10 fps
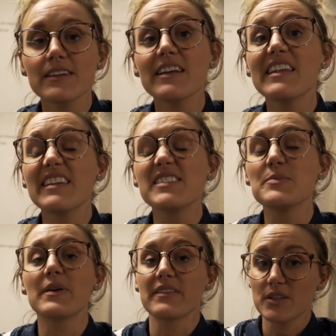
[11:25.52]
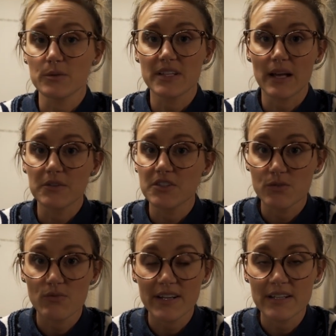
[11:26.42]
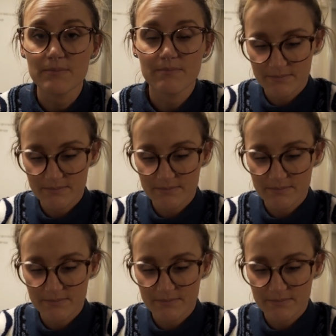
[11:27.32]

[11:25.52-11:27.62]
Elizabeth's Hotel, which is right